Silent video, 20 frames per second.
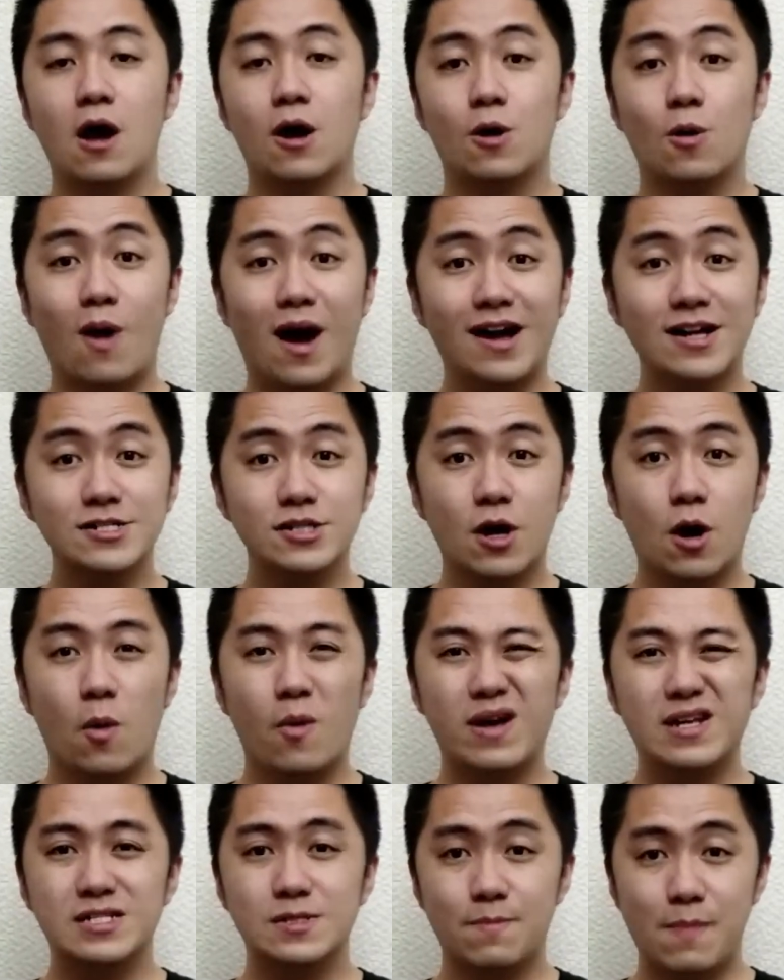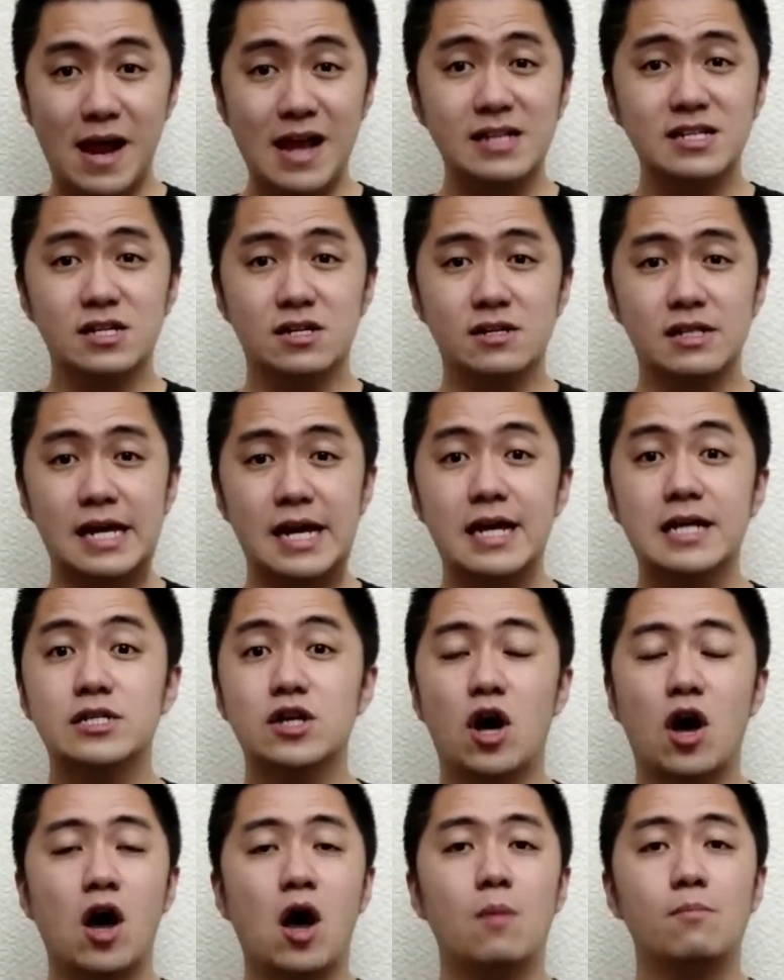Guangzhou is basically the
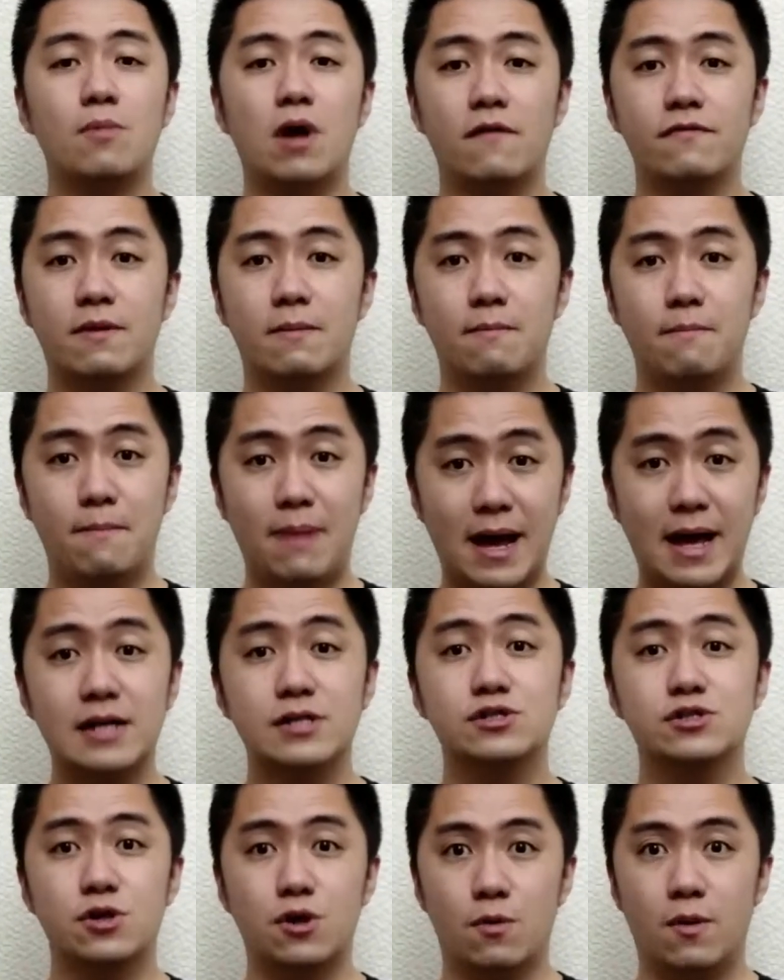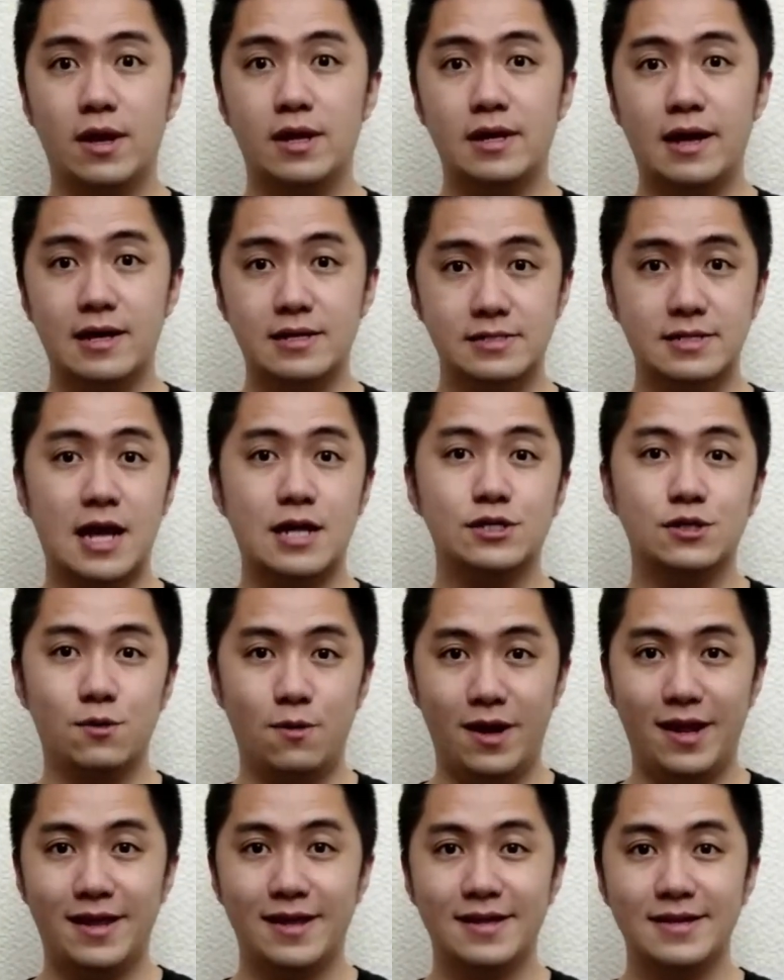home of the best jewelry
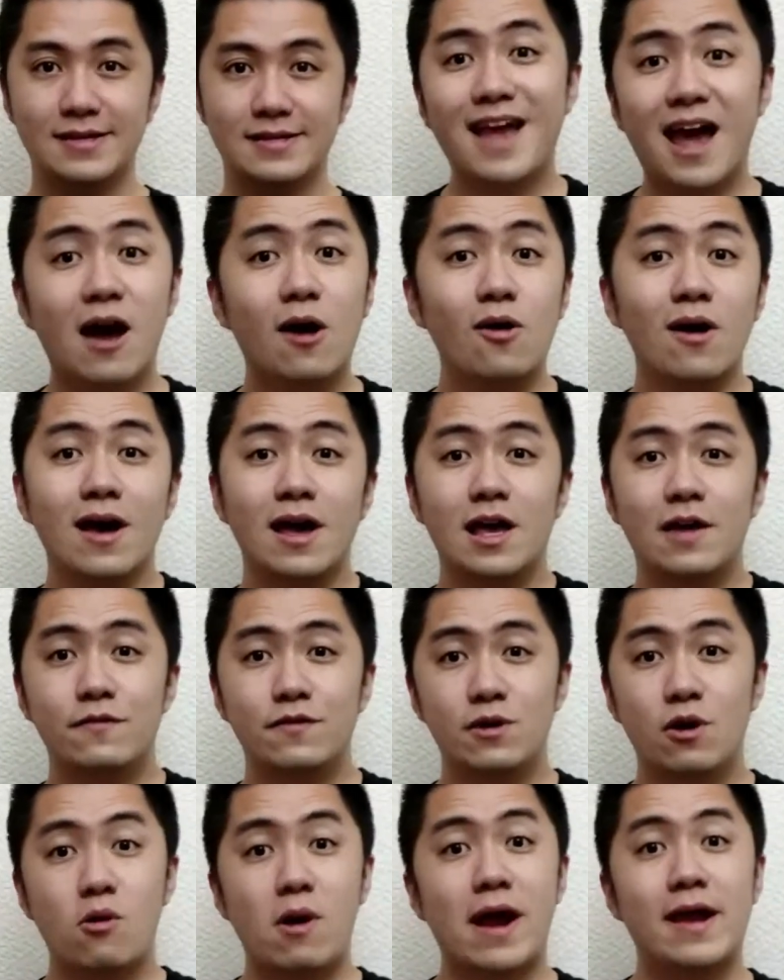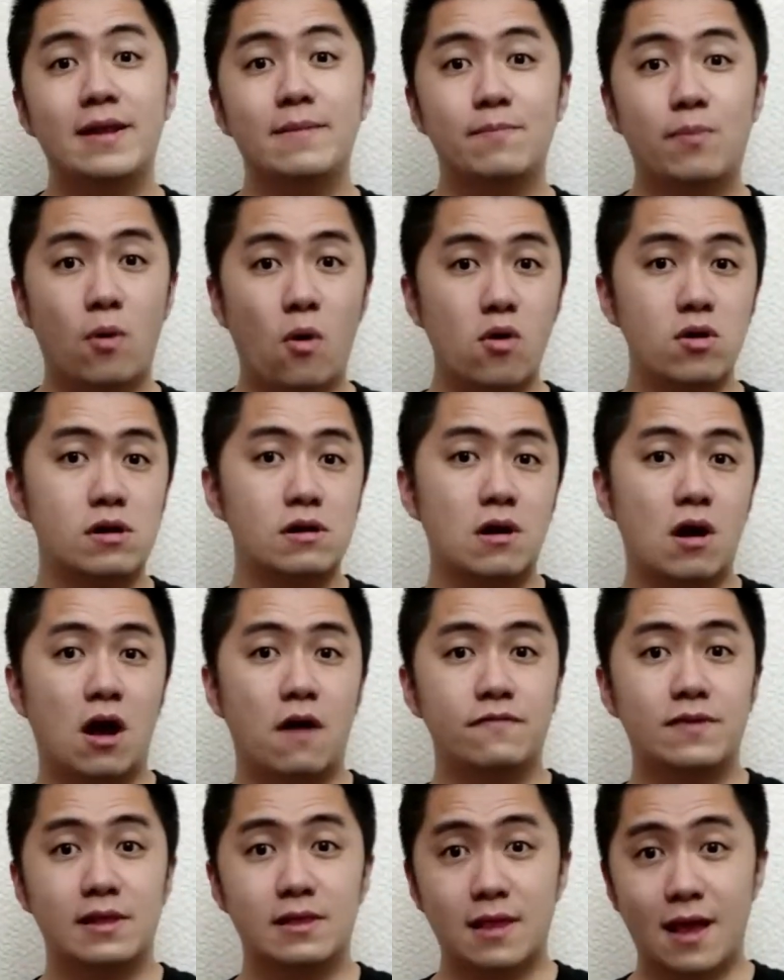accessory. Now, if you are an importer
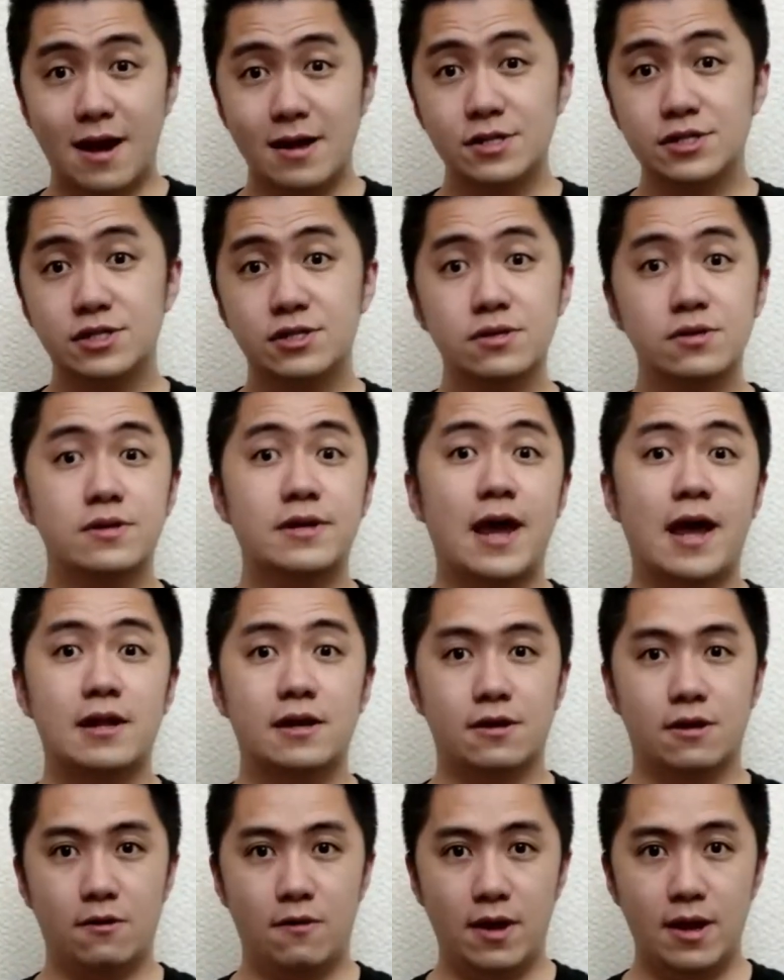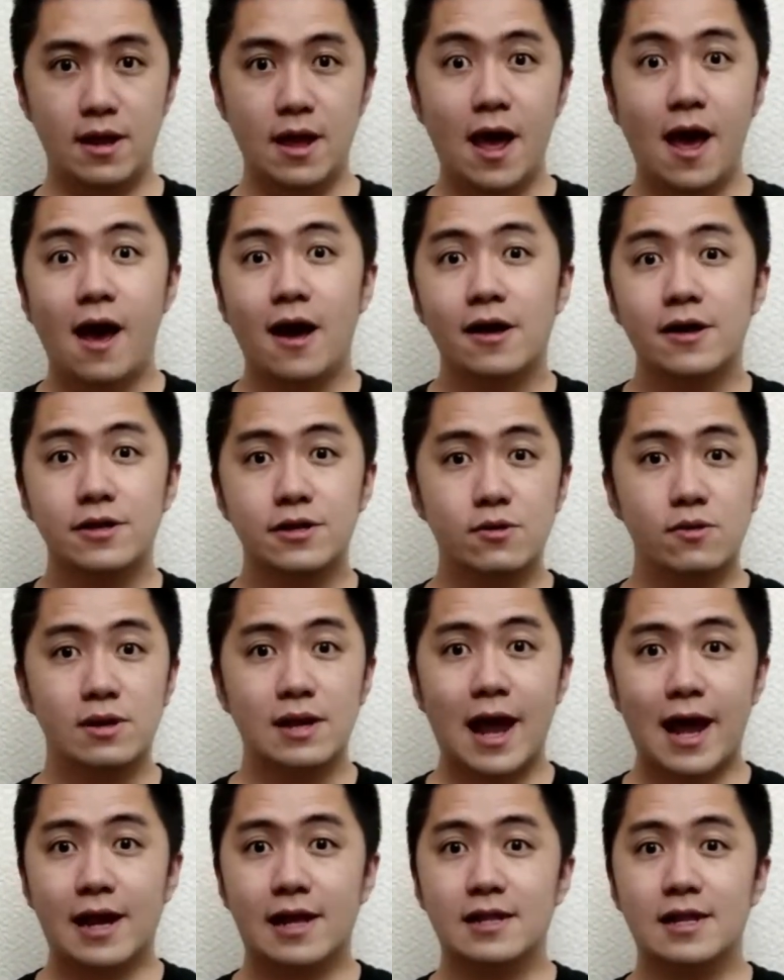of the last two categories, you are
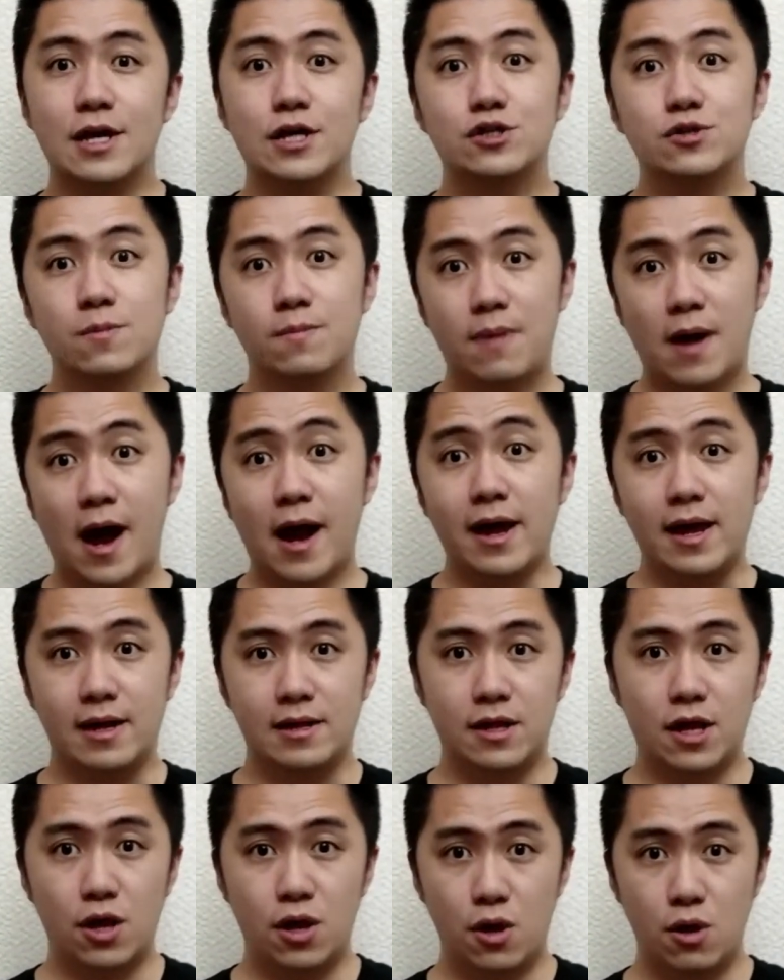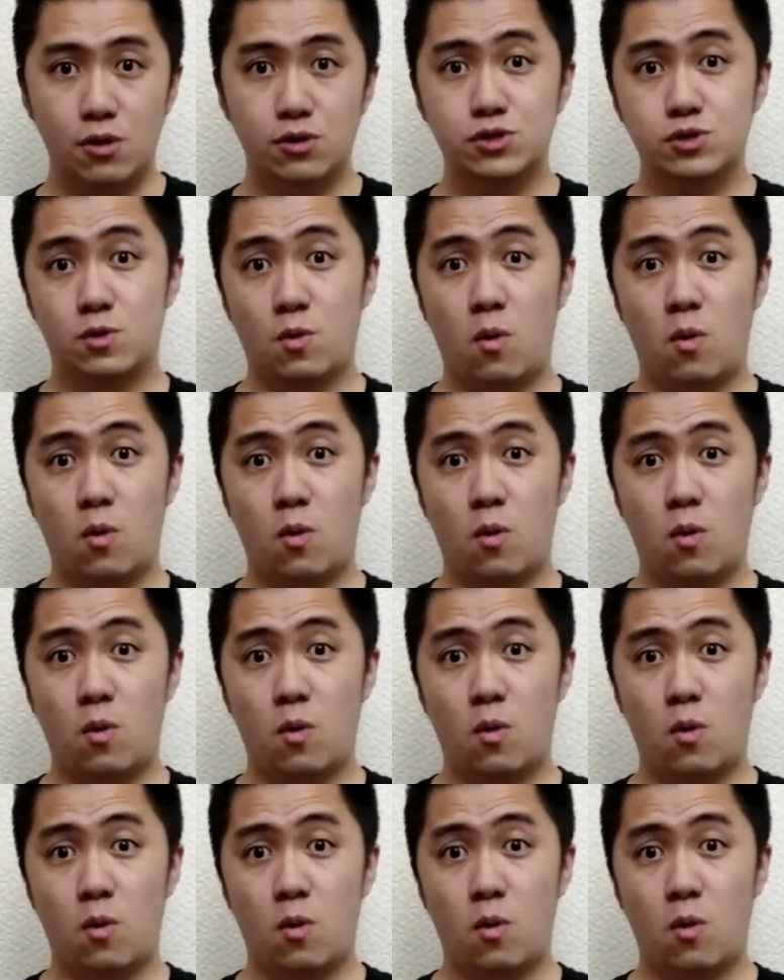likely to buy in huge